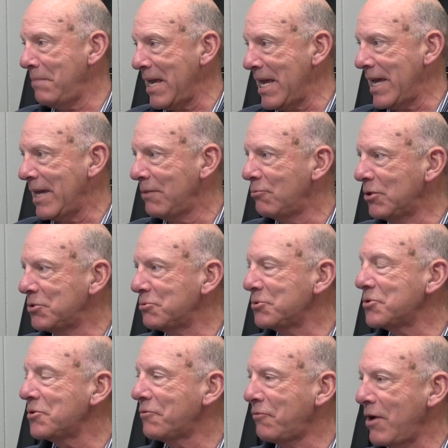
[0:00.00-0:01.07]
Maid, which
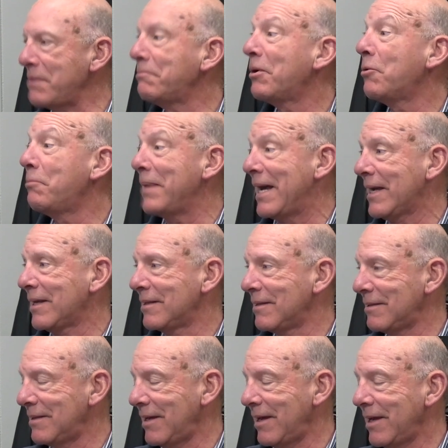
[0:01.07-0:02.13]
was the freight boat back in the
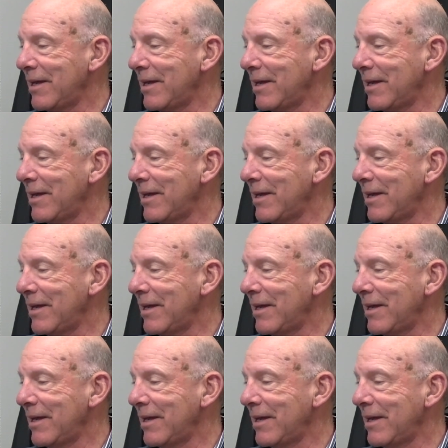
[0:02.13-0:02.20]
day.